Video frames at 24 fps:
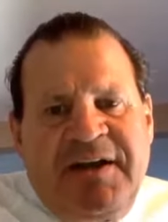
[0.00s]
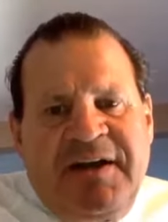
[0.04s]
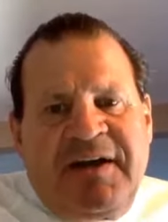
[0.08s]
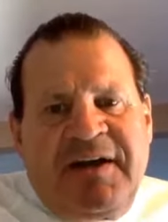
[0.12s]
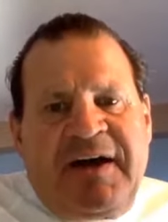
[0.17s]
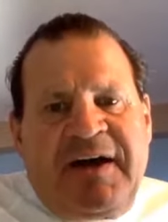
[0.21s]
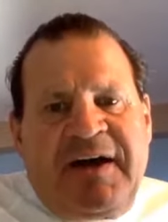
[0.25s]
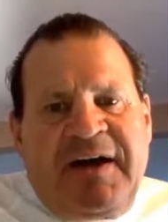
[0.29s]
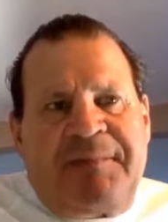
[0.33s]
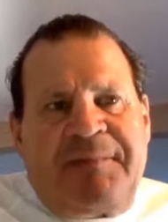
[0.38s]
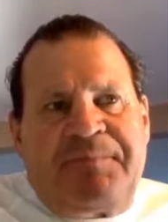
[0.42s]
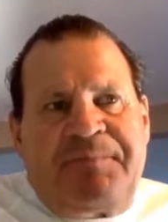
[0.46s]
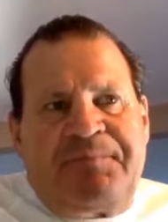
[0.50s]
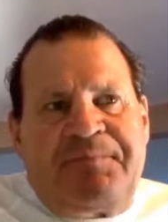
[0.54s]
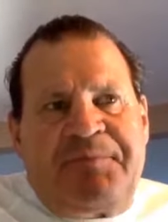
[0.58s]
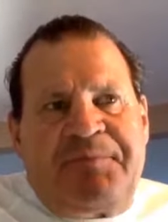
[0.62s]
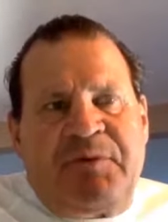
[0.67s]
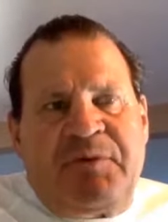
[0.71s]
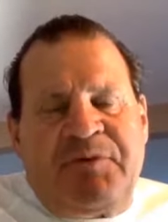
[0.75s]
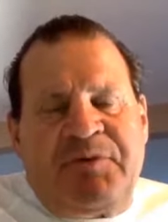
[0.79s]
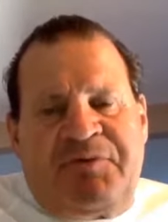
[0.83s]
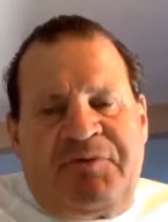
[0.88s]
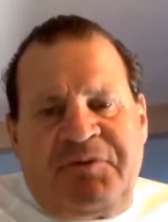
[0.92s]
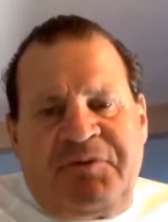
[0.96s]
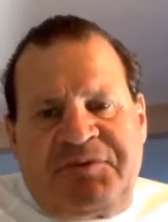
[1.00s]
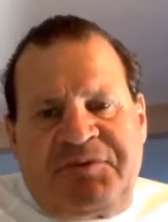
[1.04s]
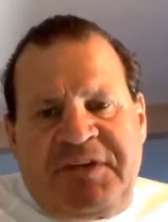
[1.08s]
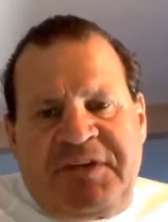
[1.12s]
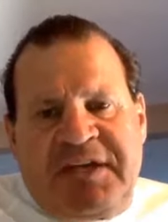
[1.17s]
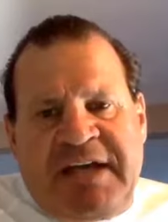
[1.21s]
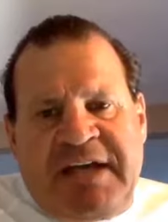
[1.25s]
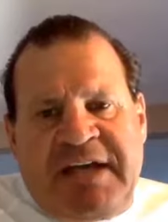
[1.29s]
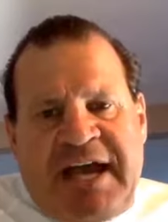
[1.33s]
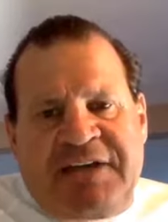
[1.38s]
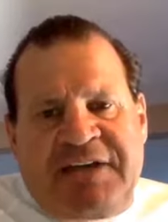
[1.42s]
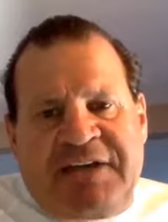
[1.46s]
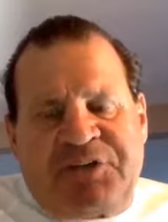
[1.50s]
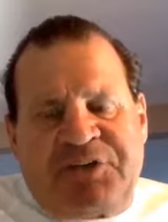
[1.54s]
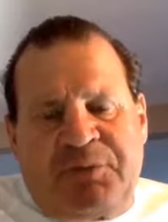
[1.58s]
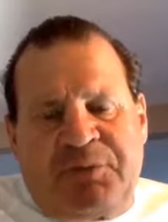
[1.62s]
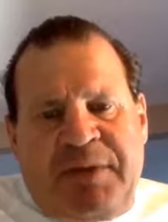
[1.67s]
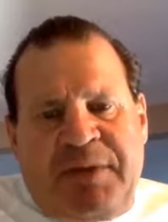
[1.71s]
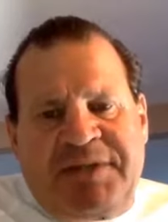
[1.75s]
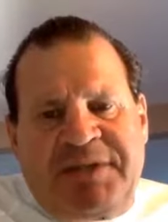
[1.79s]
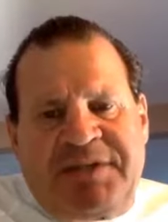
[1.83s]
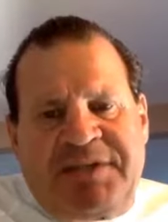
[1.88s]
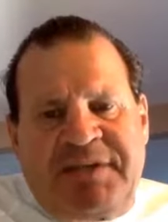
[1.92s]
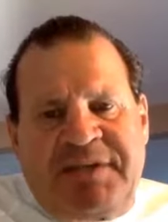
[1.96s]
There were 15 guys on
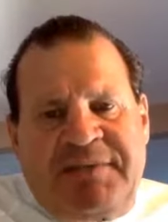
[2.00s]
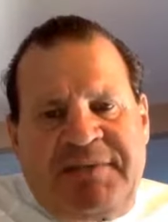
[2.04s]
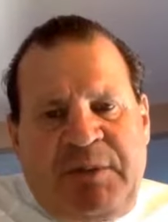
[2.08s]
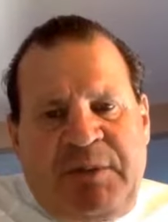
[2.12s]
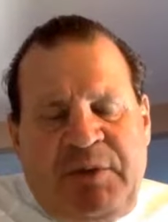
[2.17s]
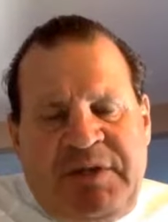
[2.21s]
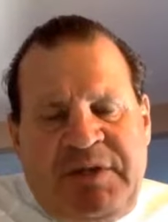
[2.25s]
my team that were